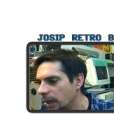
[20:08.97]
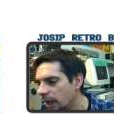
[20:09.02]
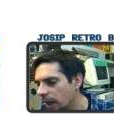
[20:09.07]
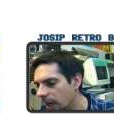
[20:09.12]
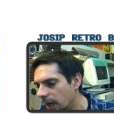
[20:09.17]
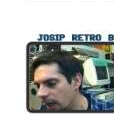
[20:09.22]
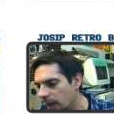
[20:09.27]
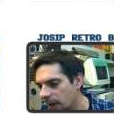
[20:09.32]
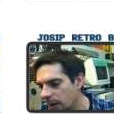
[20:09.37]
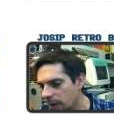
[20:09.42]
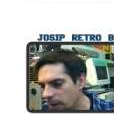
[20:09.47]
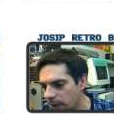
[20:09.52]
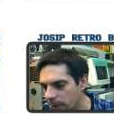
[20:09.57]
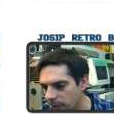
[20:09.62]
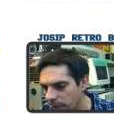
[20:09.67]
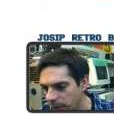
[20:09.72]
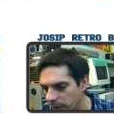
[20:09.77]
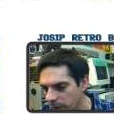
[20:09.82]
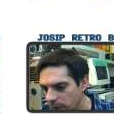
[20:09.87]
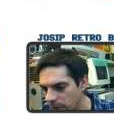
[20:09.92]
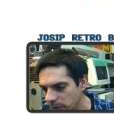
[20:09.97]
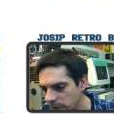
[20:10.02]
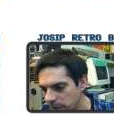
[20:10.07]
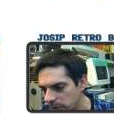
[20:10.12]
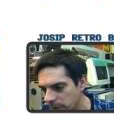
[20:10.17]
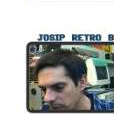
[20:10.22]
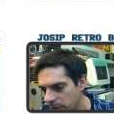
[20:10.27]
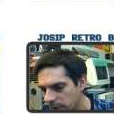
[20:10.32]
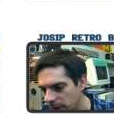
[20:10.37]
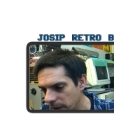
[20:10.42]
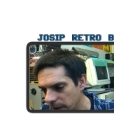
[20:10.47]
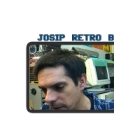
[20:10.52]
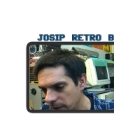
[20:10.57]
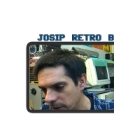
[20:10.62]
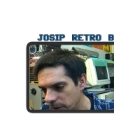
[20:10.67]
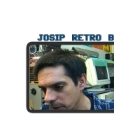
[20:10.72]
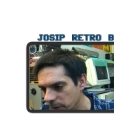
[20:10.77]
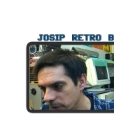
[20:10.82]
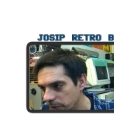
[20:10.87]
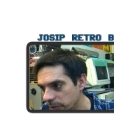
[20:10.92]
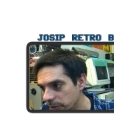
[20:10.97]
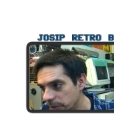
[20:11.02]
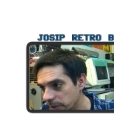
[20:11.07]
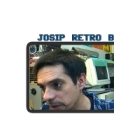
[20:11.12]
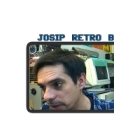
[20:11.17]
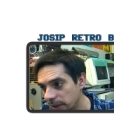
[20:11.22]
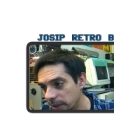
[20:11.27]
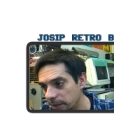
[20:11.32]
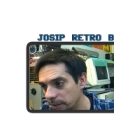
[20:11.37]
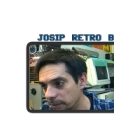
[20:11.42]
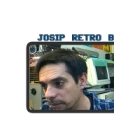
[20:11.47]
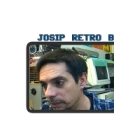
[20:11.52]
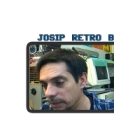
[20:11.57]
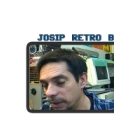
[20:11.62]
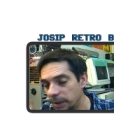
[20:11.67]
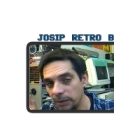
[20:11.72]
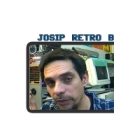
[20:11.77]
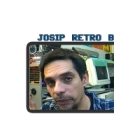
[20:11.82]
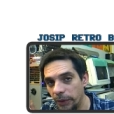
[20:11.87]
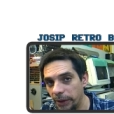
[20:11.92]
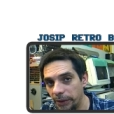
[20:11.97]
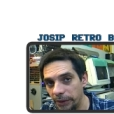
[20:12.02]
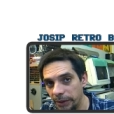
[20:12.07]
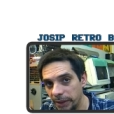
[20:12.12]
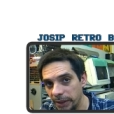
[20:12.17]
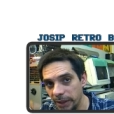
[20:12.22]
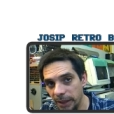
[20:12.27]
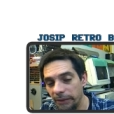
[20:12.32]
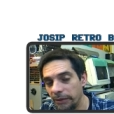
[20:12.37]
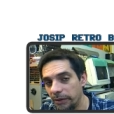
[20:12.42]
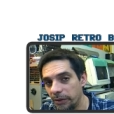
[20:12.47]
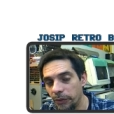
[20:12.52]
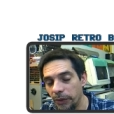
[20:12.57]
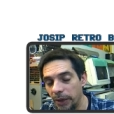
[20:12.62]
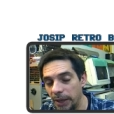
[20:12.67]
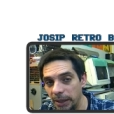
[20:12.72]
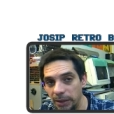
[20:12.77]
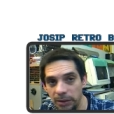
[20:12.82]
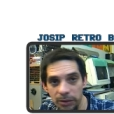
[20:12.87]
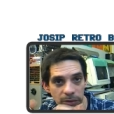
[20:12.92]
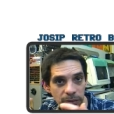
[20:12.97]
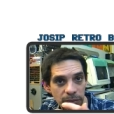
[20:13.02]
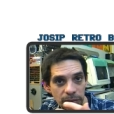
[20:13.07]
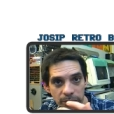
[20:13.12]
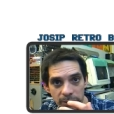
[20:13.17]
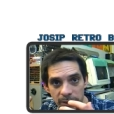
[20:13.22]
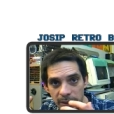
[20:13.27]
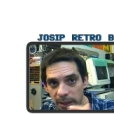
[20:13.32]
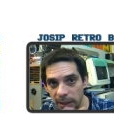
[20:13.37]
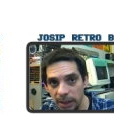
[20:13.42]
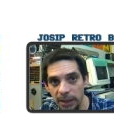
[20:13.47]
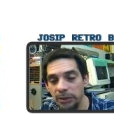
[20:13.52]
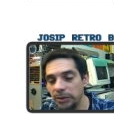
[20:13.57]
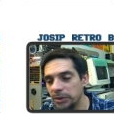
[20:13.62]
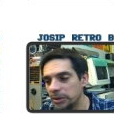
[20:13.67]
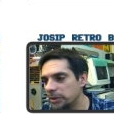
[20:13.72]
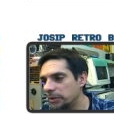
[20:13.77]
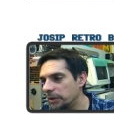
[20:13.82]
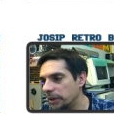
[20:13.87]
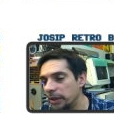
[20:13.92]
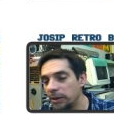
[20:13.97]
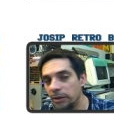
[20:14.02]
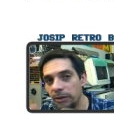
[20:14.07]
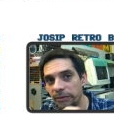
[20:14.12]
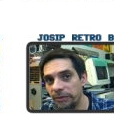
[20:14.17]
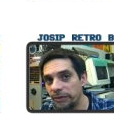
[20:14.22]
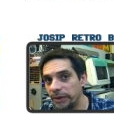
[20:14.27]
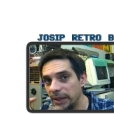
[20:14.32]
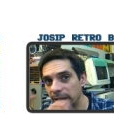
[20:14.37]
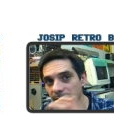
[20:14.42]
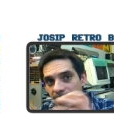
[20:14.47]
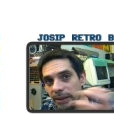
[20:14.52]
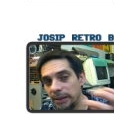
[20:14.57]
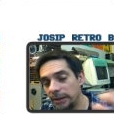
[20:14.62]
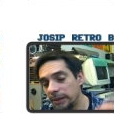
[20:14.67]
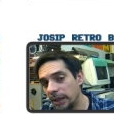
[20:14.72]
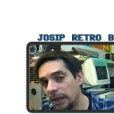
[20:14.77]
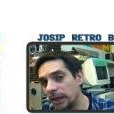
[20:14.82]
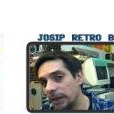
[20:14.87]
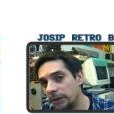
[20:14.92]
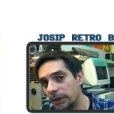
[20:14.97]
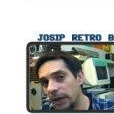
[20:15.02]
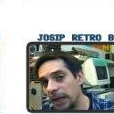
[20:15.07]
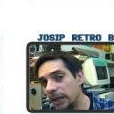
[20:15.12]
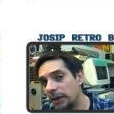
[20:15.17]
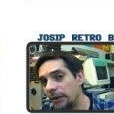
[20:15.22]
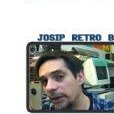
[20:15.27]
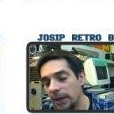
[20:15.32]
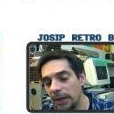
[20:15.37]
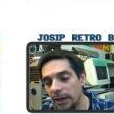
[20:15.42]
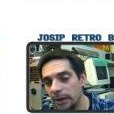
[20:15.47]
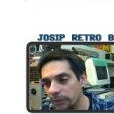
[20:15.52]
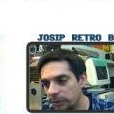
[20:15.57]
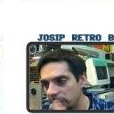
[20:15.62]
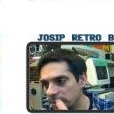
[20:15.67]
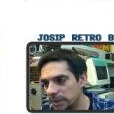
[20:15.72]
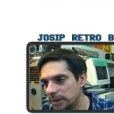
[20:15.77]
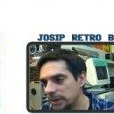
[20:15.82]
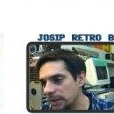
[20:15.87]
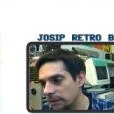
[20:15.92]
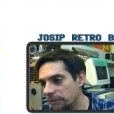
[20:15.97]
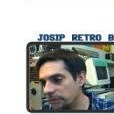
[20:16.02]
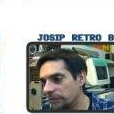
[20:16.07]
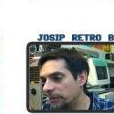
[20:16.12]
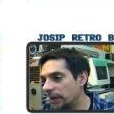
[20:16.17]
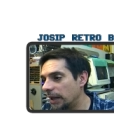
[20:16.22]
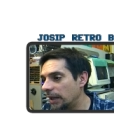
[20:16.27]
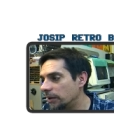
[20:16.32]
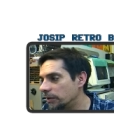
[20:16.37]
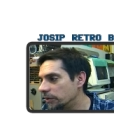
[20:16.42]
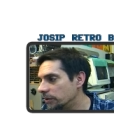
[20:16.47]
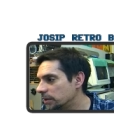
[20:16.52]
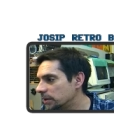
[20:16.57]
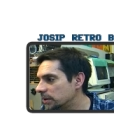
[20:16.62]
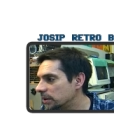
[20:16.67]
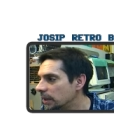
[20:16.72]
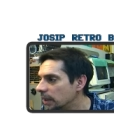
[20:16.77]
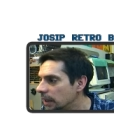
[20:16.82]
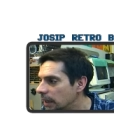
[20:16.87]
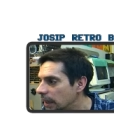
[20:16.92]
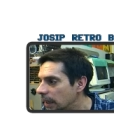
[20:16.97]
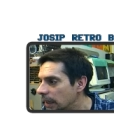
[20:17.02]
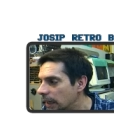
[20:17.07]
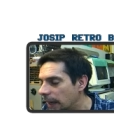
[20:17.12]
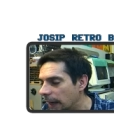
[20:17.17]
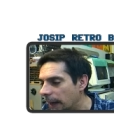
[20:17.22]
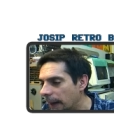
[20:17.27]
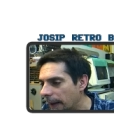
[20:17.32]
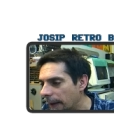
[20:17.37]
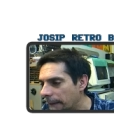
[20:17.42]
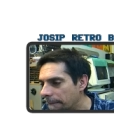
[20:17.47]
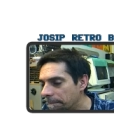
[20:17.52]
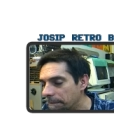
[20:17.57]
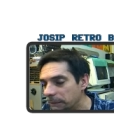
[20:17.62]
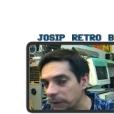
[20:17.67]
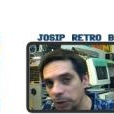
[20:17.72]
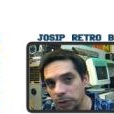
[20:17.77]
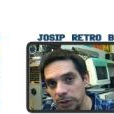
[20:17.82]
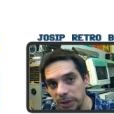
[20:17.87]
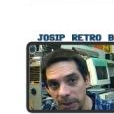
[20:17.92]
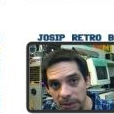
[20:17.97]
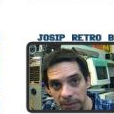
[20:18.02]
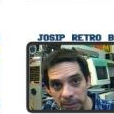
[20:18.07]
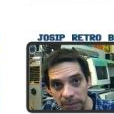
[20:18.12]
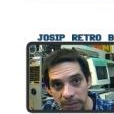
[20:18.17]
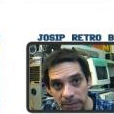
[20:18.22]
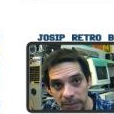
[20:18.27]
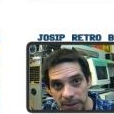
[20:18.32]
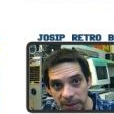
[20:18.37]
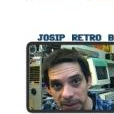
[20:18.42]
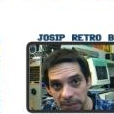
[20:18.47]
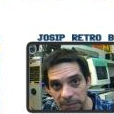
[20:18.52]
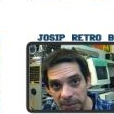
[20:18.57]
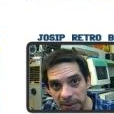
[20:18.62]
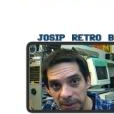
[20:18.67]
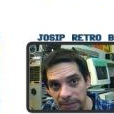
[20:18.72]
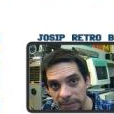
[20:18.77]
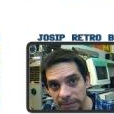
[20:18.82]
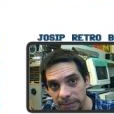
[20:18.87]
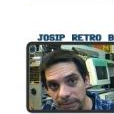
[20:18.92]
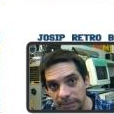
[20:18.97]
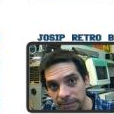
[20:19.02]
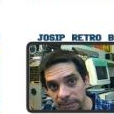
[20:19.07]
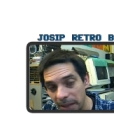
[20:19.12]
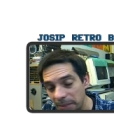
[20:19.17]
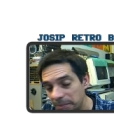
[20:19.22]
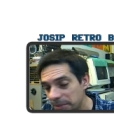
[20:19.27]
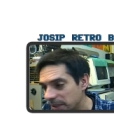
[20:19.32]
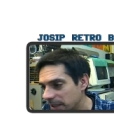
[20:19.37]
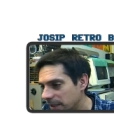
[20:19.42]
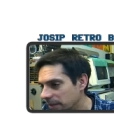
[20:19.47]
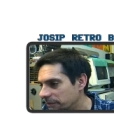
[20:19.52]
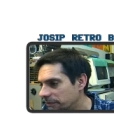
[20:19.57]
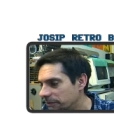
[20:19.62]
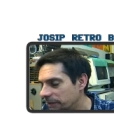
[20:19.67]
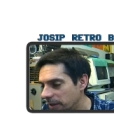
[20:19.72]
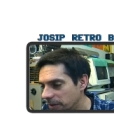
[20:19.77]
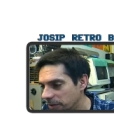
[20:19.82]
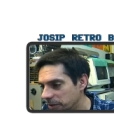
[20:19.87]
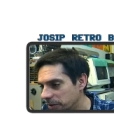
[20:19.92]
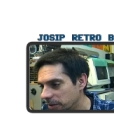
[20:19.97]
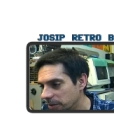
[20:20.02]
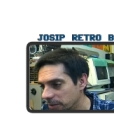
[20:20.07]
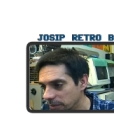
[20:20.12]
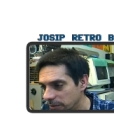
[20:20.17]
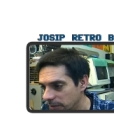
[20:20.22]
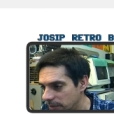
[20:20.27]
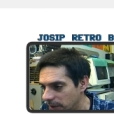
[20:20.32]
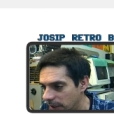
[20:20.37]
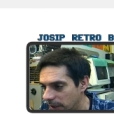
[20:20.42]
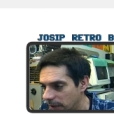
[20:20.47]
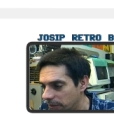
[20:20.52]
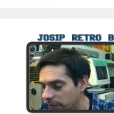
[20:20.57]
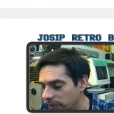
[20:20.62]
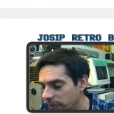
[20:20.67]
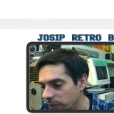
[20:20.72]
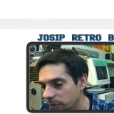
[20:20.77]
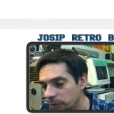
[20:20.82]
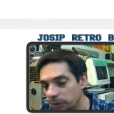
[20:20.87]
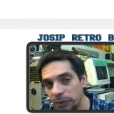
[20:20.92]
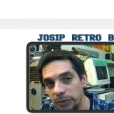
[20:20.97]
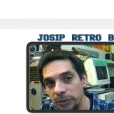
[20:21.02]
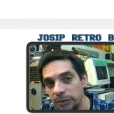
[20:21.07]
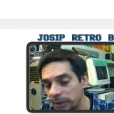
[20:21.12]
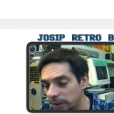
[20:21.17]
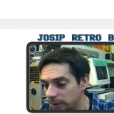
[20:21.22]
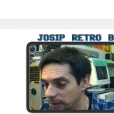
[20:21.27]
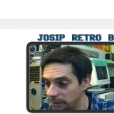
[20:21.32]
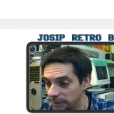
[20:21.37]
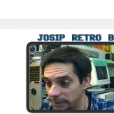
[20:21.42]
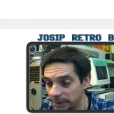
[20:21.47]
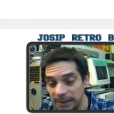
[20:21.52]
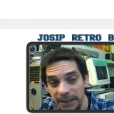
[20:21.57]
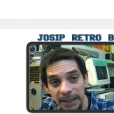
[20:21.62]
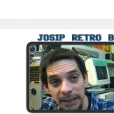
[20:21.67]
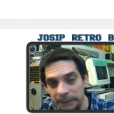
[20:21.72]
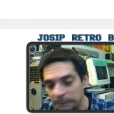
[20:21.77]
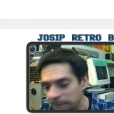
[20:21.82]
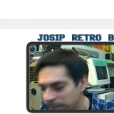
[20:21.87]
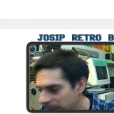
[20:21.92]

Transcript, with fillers: uh, we also can use them in very clever way to clear the screen or fill the entire area with some values um, using simple memset function like we do in C,